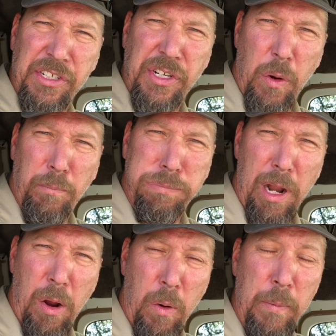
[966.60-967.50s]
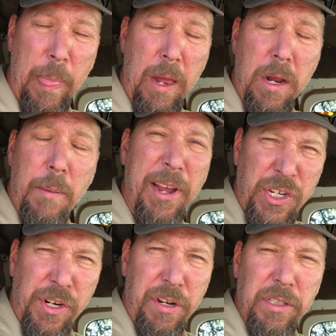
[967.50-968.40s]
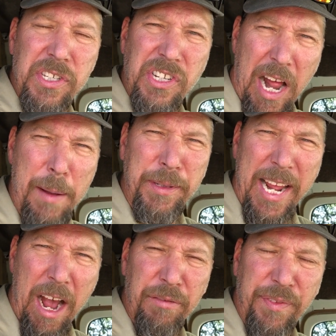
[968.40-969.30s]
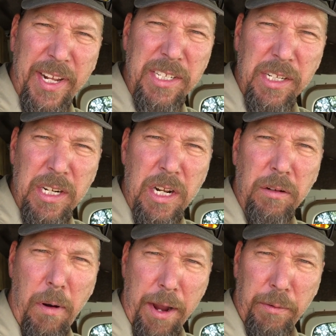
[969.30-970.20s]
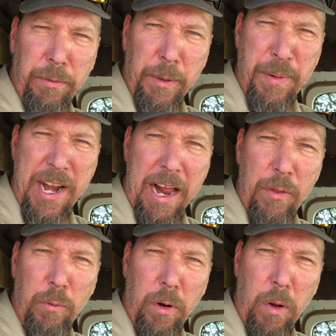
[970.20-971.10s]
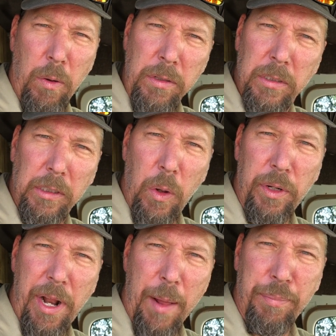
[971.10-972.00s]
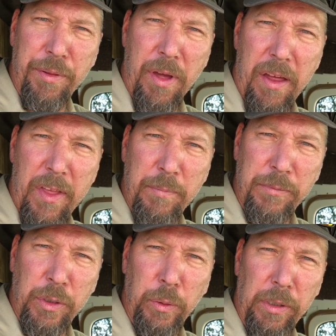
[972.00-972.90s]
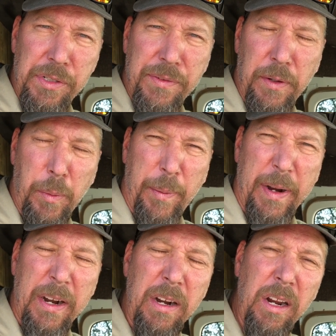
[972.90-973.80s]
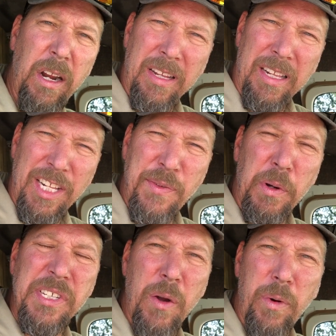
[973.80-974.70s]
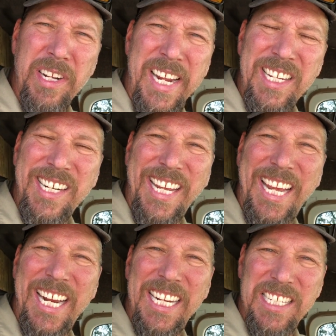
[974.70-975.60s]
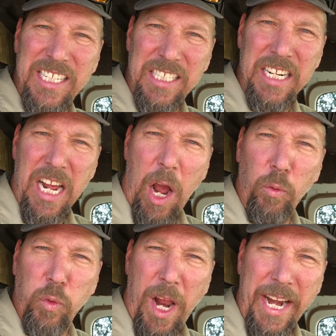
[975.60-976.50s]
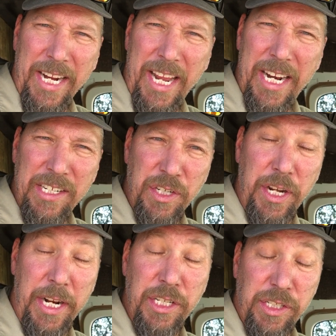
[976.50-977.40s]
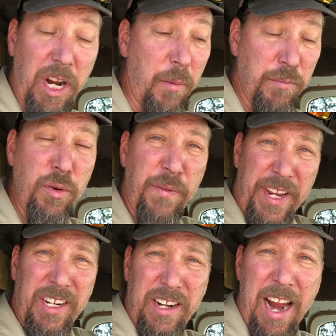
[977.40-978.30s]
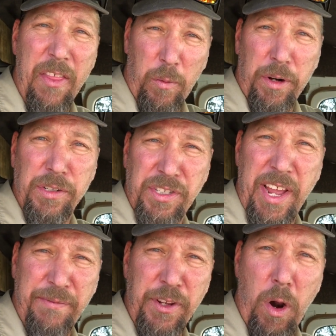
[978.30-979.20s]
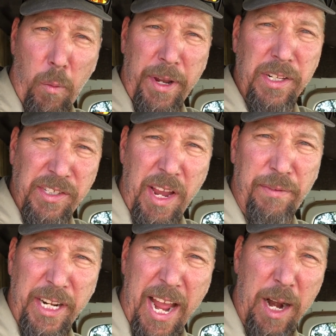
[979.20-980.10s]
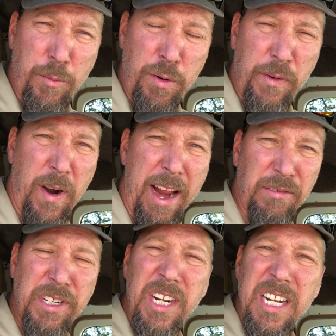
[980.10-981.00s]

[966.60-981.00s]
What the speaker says: don't blow, make sure you can stop the outfit while you're ripping down the road, loaded up with all them coolers full of beer, let's focus on what it takes to get it running, get it to start moving. Now that we're safe, you know, we can safely kind of move around,